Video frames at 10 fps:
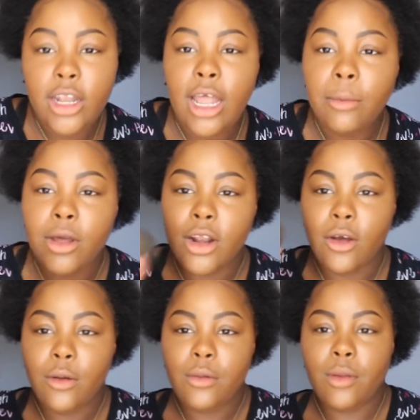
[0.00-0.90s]
And now I'm going to
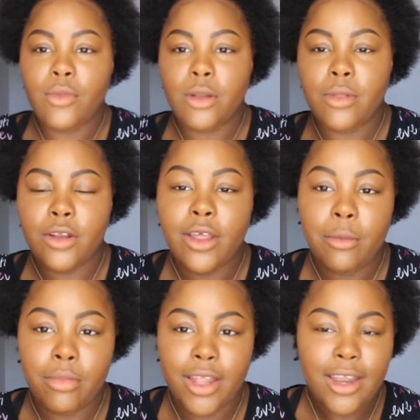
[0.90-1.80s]
go in with my beauty blender
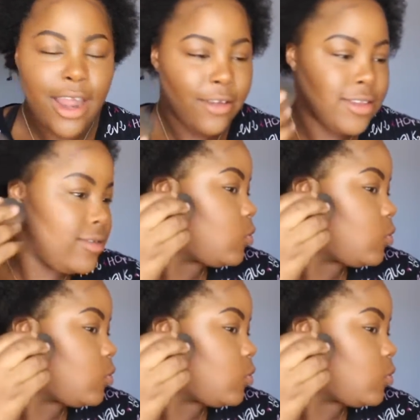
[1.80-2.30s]
and blend it out.